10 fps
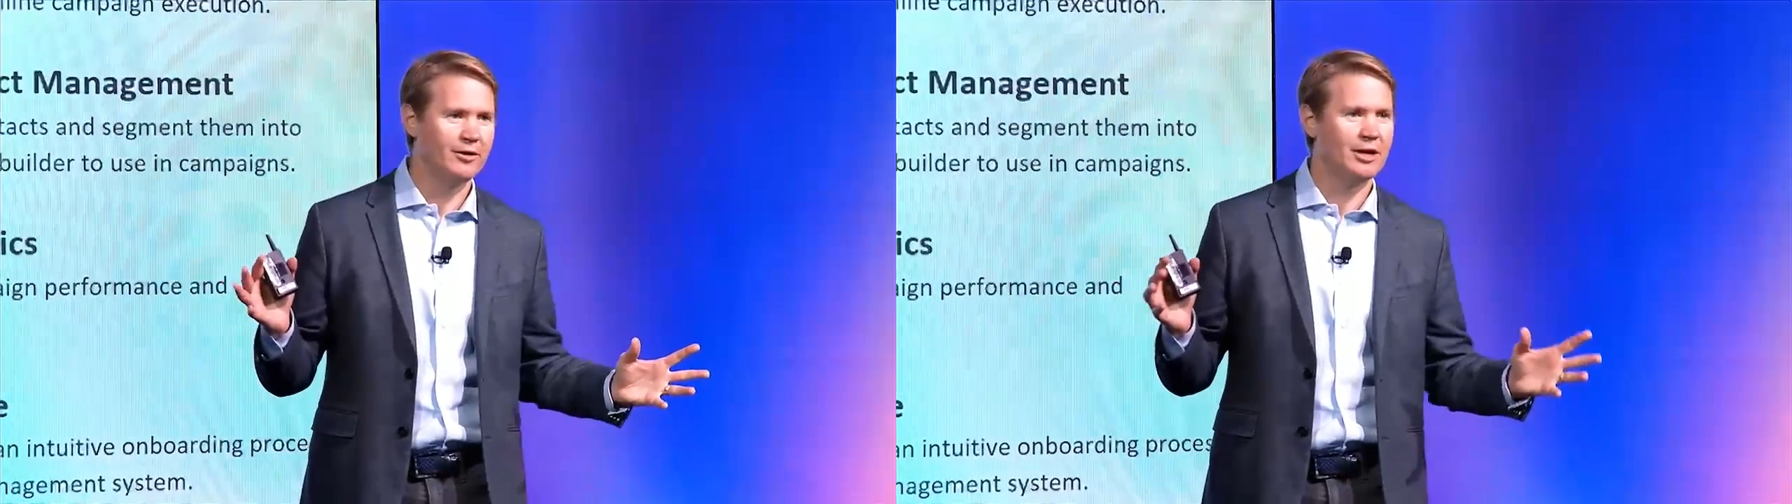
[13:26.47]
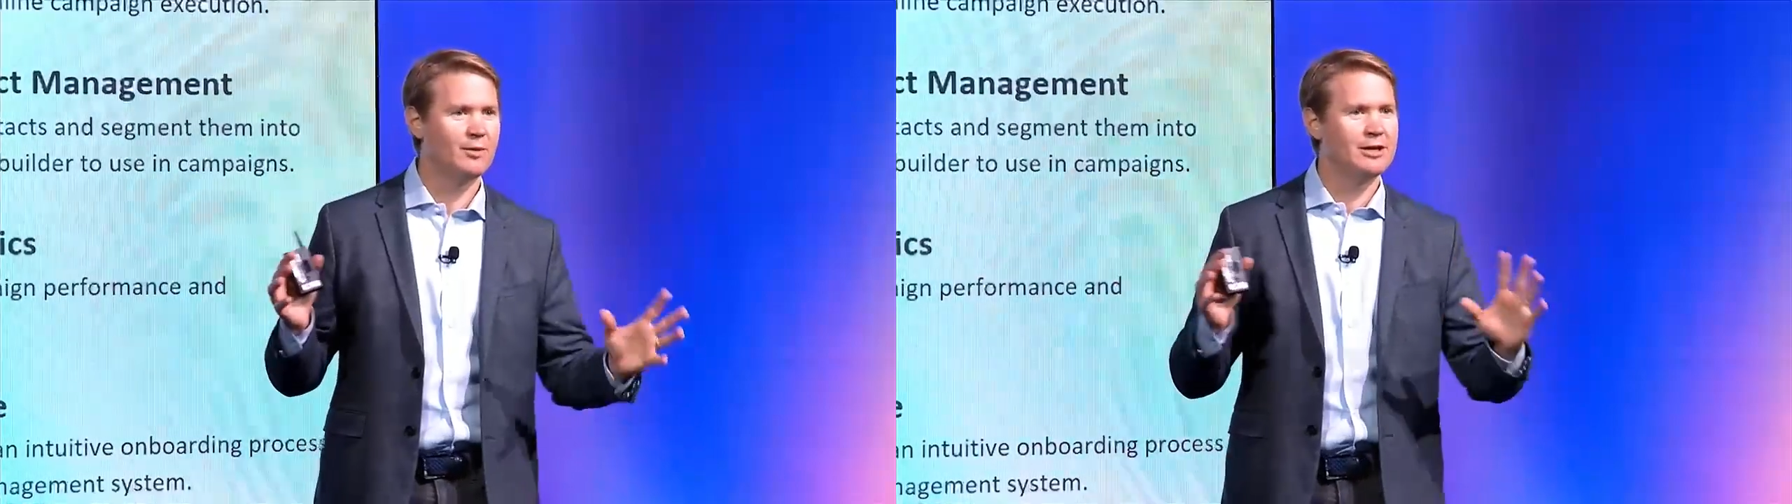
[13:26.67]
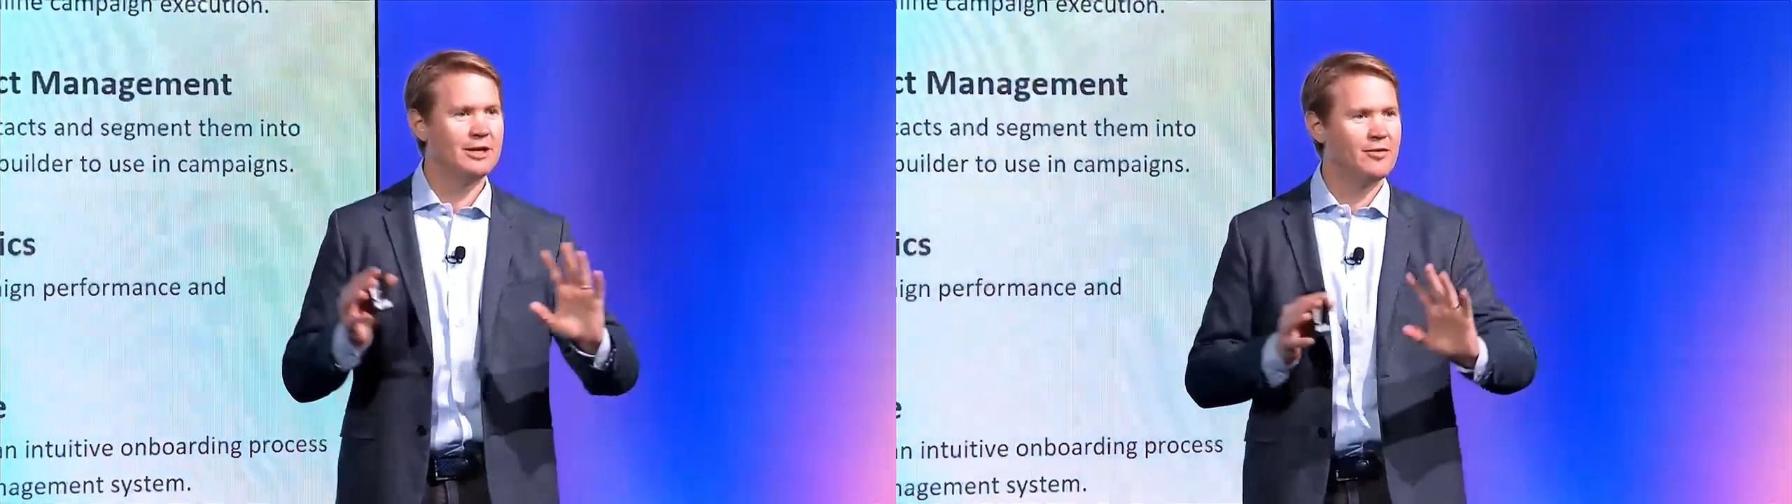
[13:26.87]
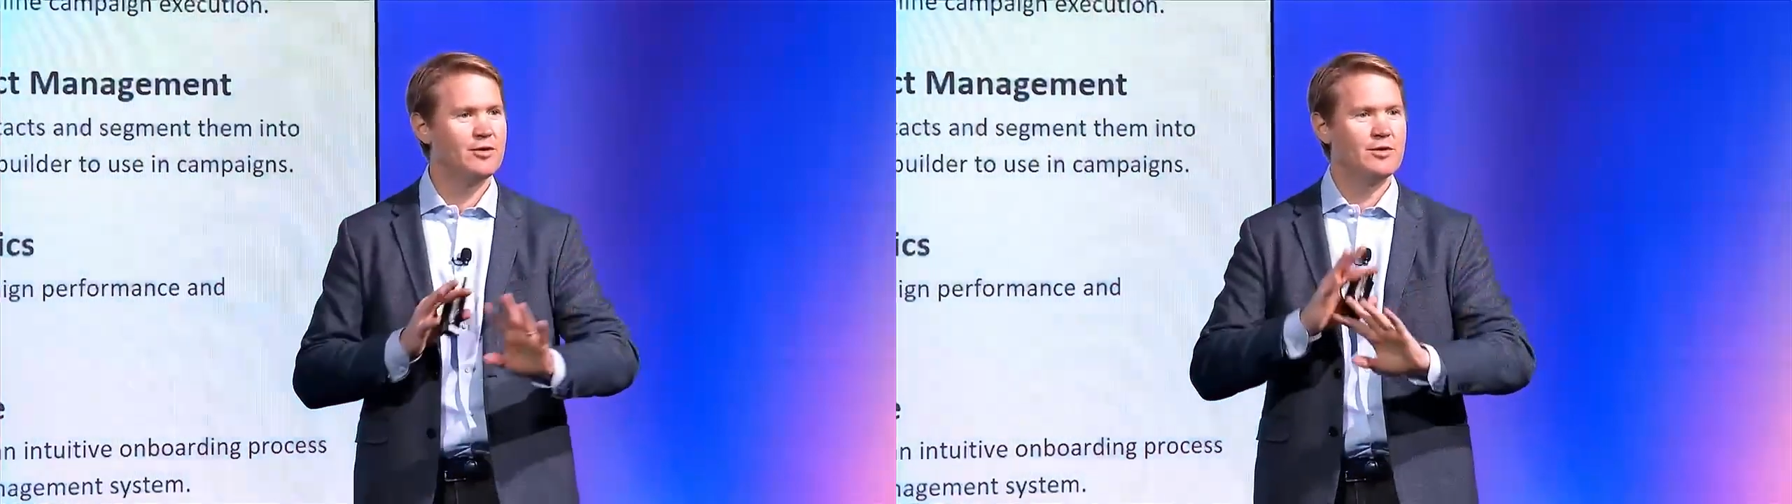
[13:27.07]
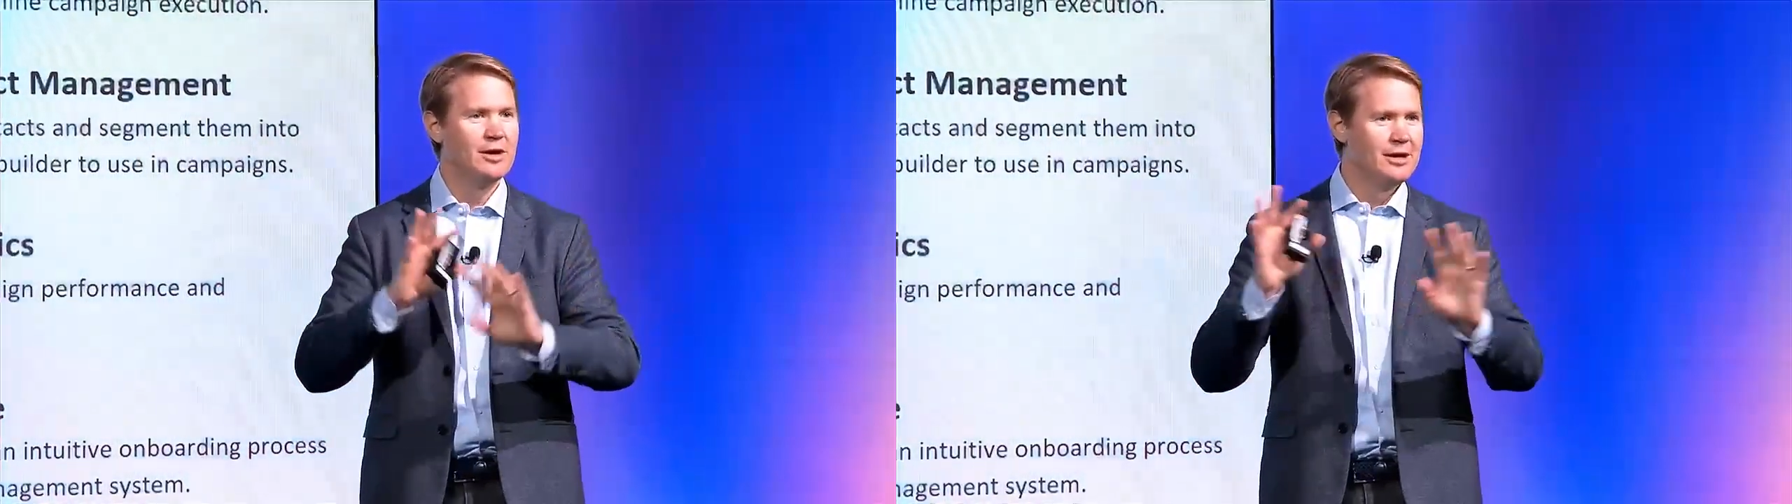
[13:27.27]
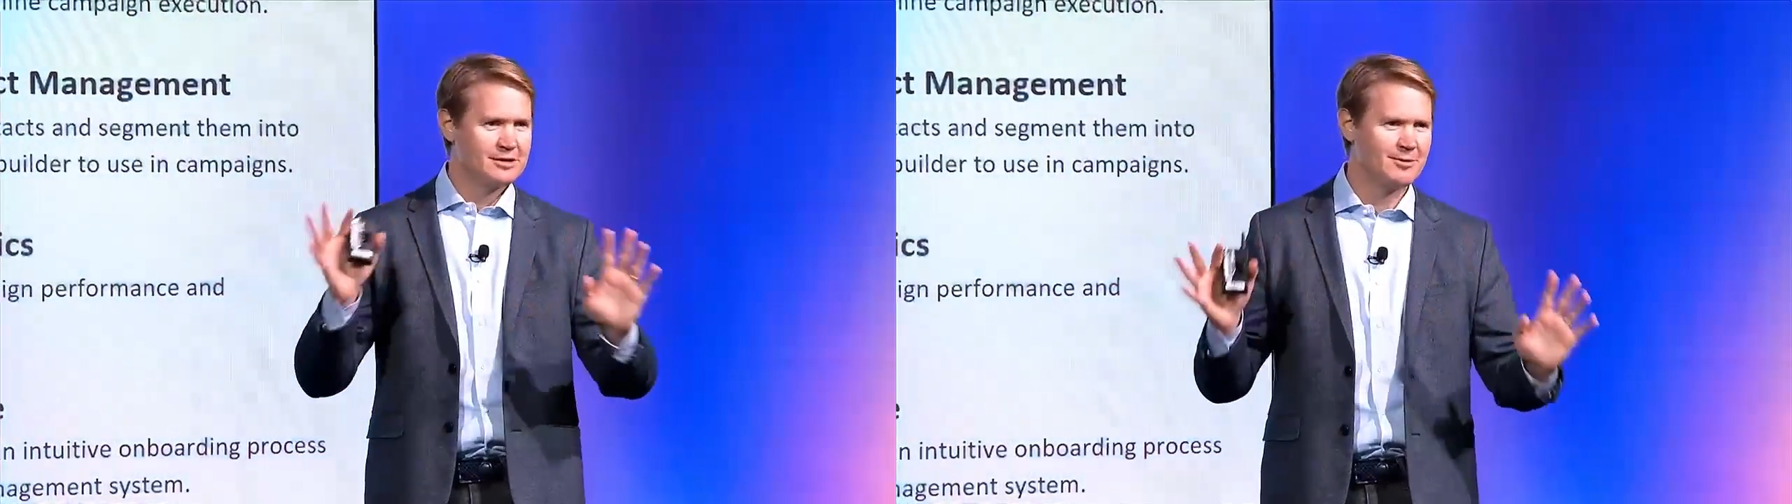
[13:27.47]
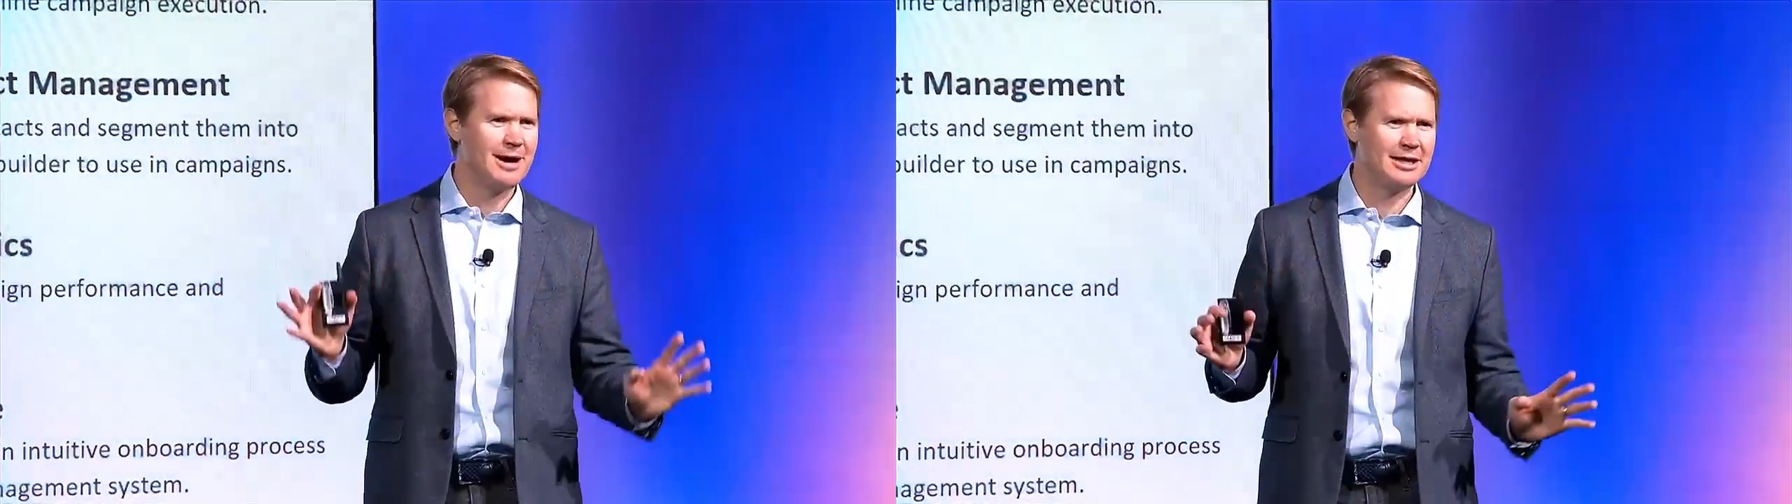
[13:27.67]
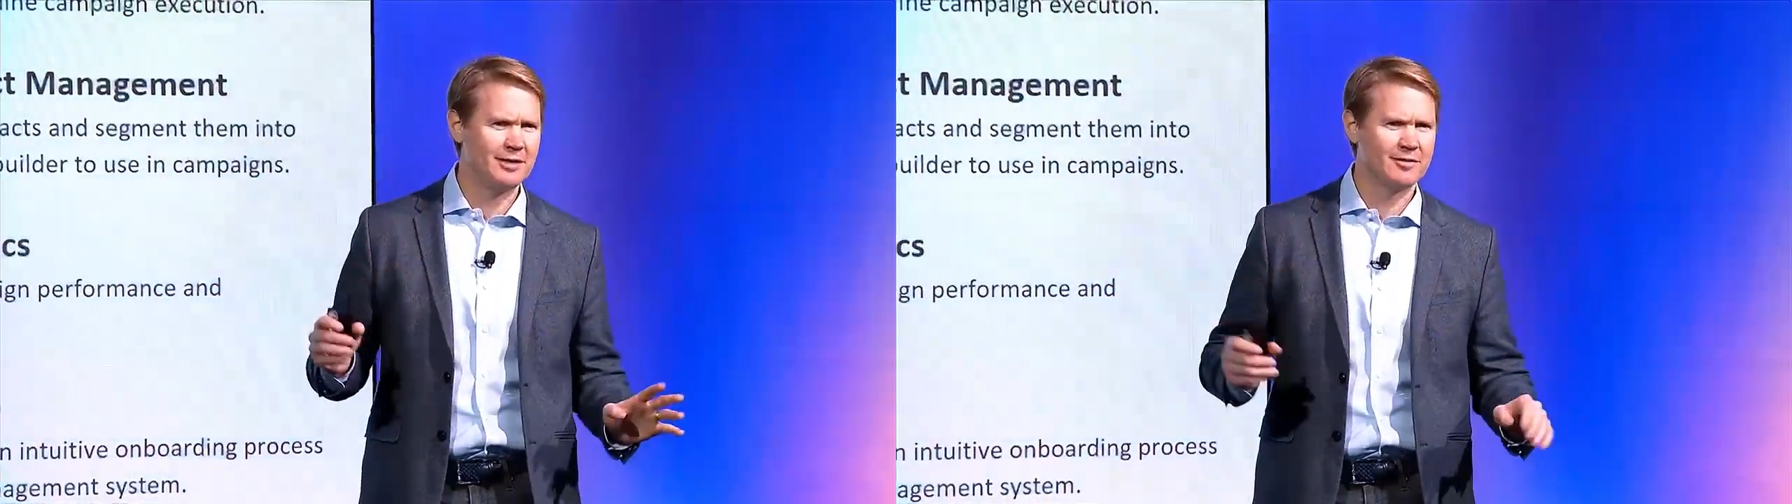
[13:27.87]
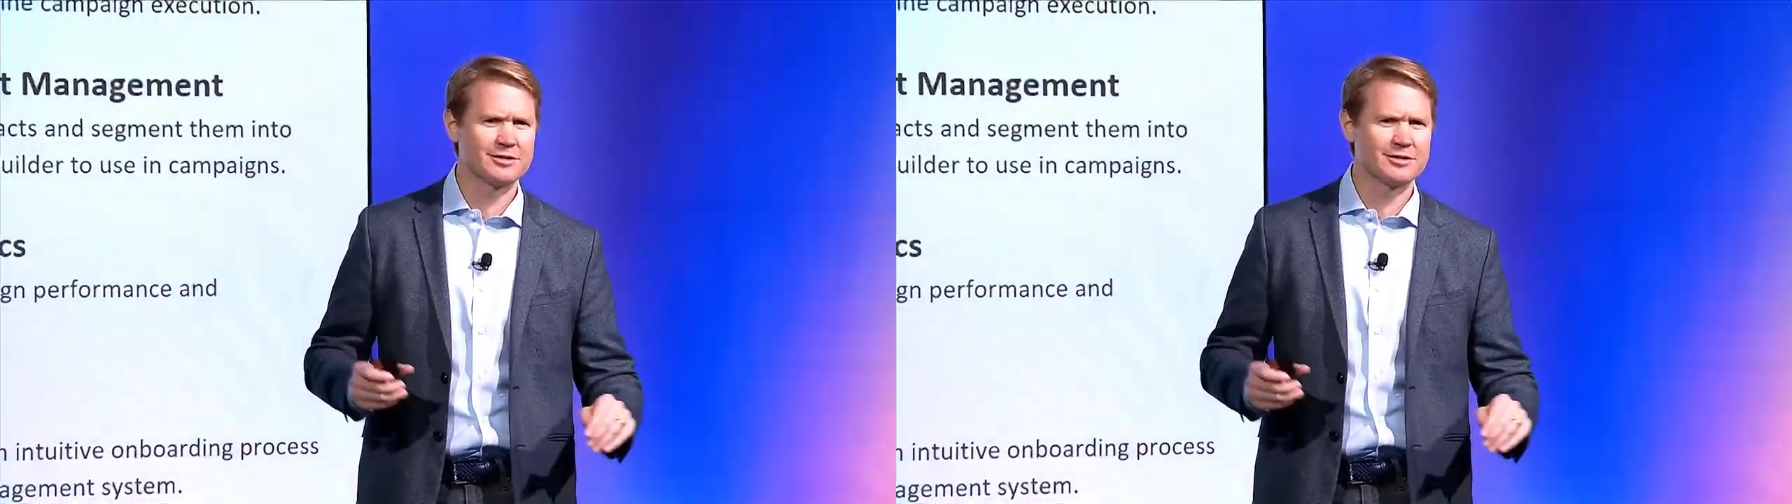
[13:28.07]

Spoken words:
and we give you some high-level